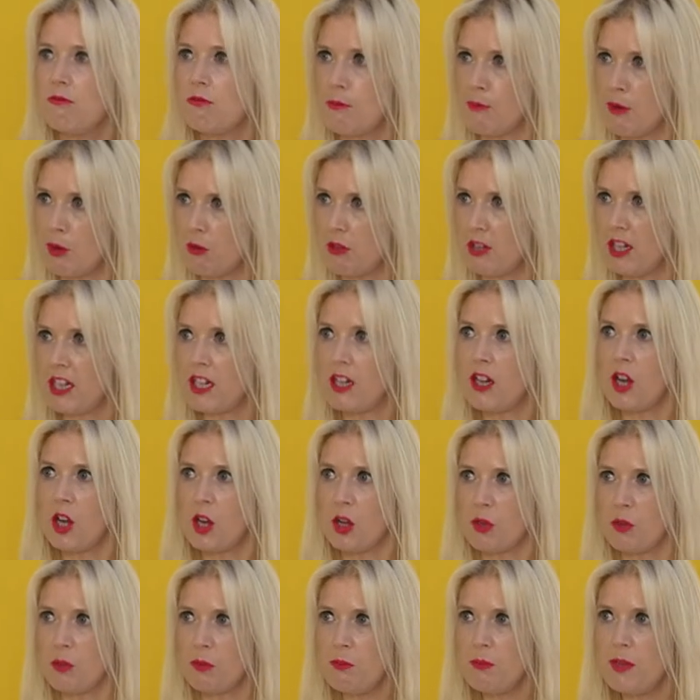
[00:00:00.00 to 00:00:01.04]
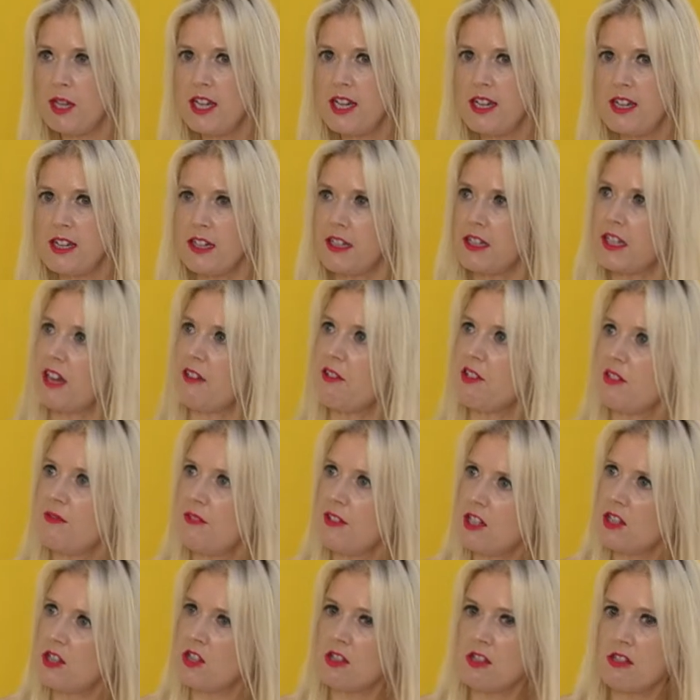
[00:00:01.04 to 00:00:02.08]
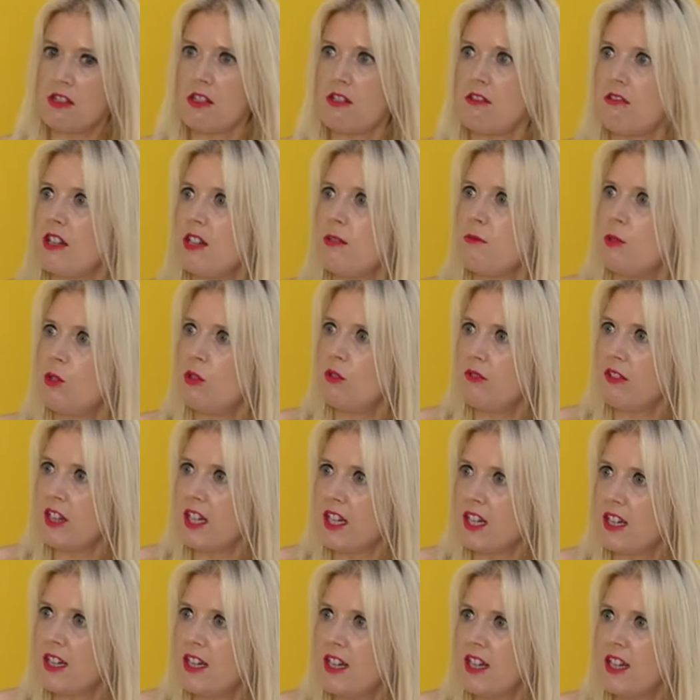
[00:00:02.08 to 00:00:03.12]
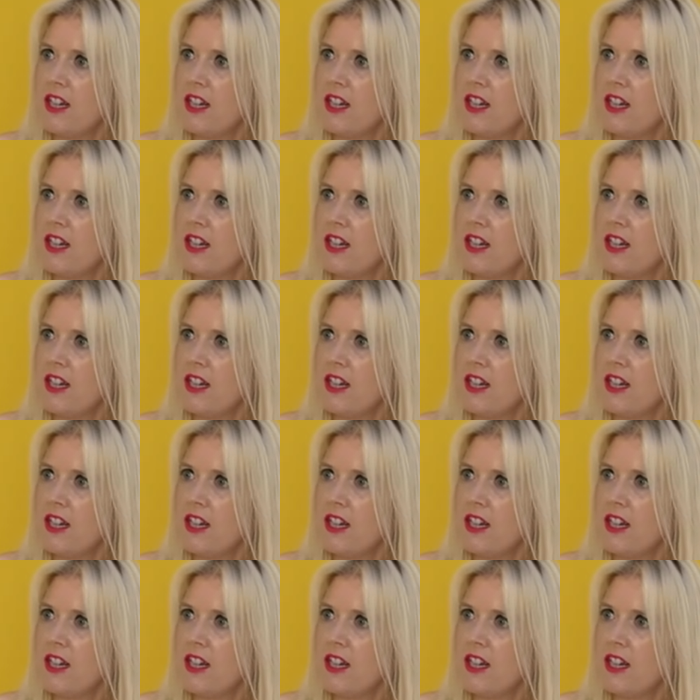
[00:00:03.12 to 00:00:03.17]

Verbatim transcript: remotely at home. And now it's finished and it's a great movie.